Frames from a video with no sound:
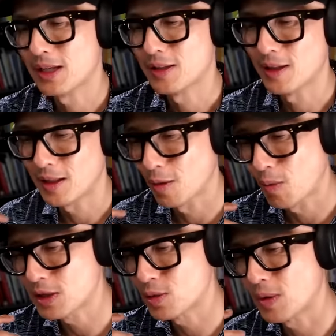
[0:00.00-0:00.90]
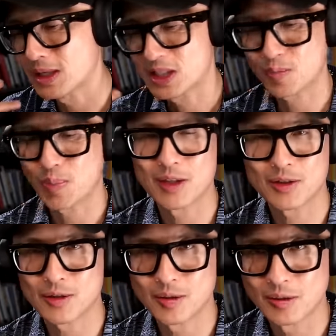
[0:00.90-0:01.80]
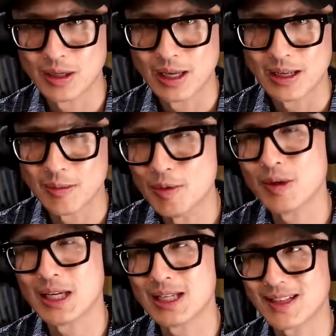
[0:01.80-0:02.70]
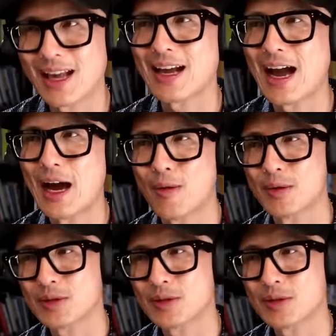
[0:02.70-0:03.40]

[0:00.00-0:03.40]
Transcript: The the ones who want to sponsor communities like ours